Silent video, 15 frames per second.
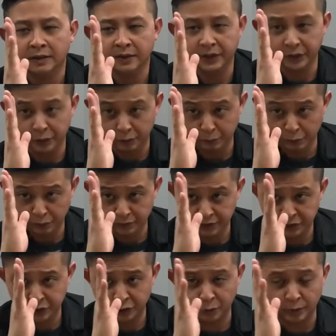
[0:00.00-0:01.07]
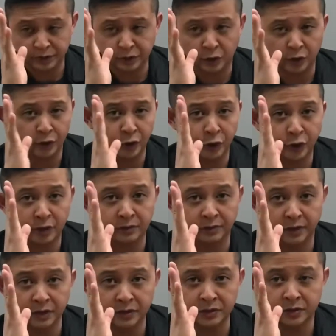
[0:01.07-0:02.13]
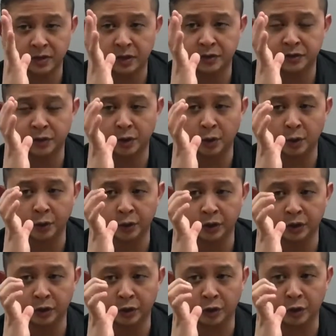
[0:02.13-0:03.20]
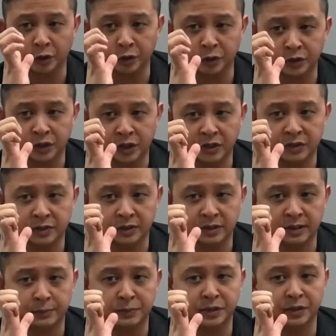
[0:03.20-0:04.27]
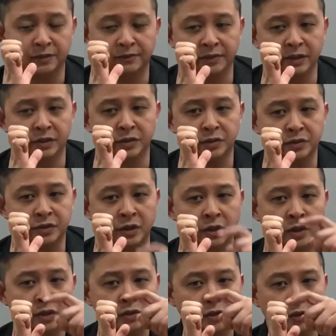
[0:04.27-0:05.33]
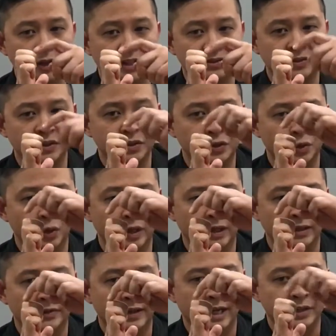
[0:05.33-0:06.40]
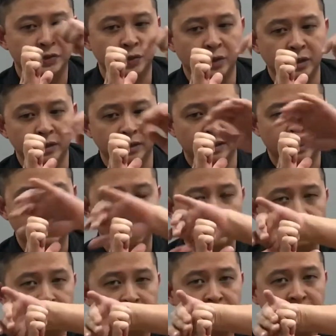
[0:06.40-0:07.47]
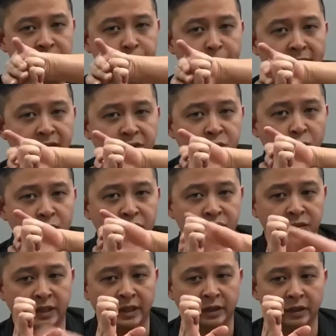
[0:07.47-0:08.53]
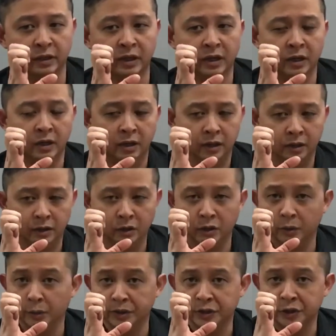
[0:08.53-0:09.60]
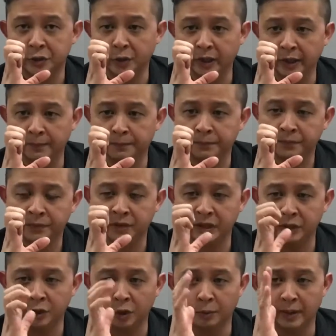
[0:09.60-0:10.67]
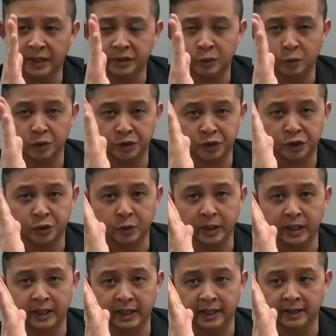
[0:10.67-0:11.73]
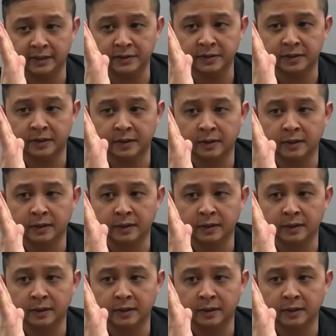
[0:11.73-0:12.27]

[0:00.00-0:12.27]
Then you move into what's called a hook fist. So you're gonna curl just the tips of your fingers. So that's this joint and that joint, and this back joint is staying all the way straight. Then you go back to a straight hand.